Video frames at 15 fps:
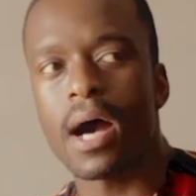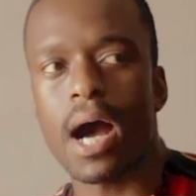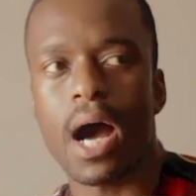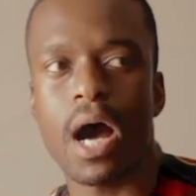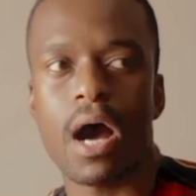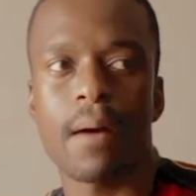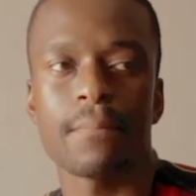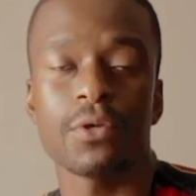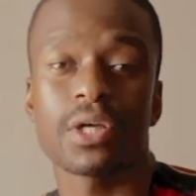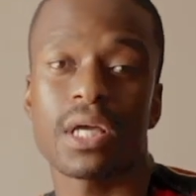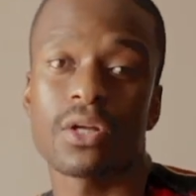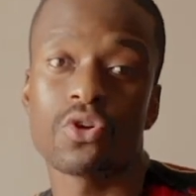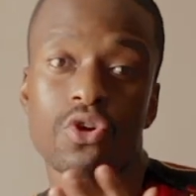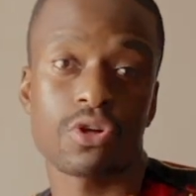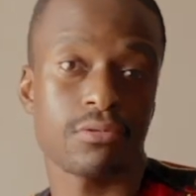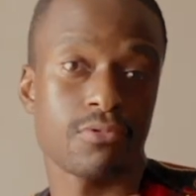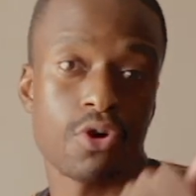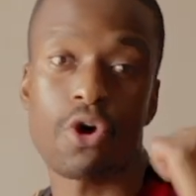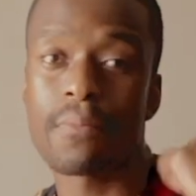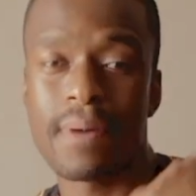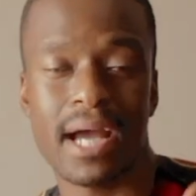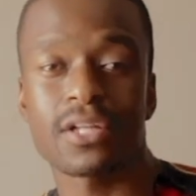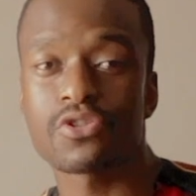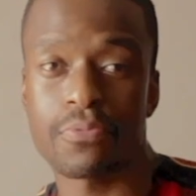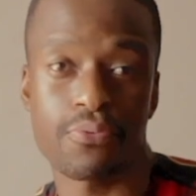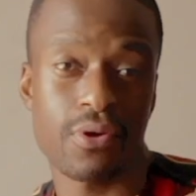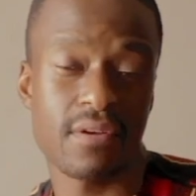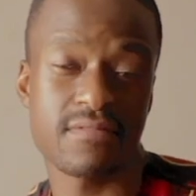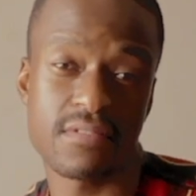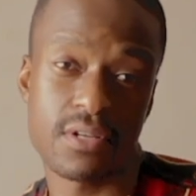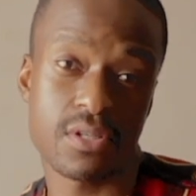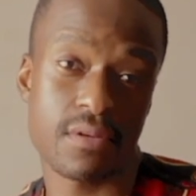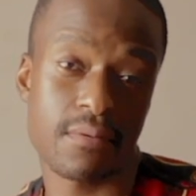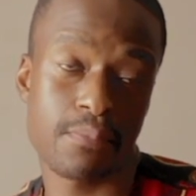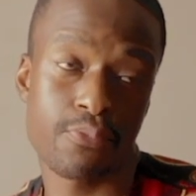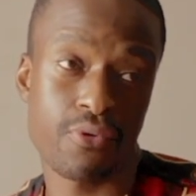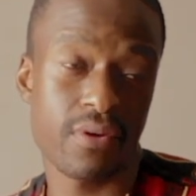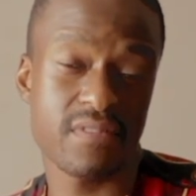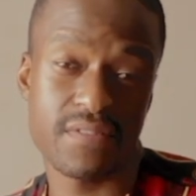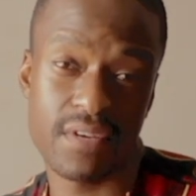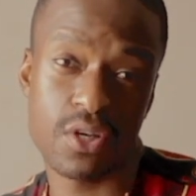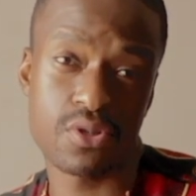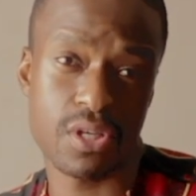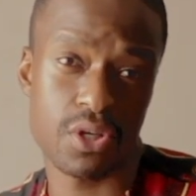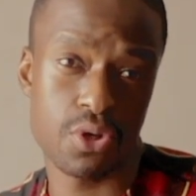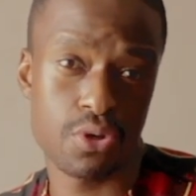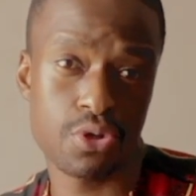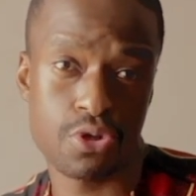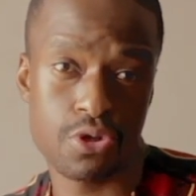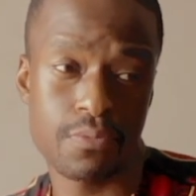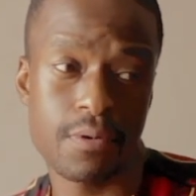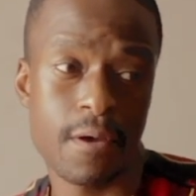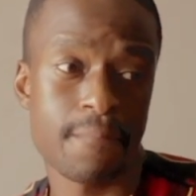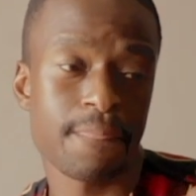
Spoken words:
You can go back to previous videos on YouTube,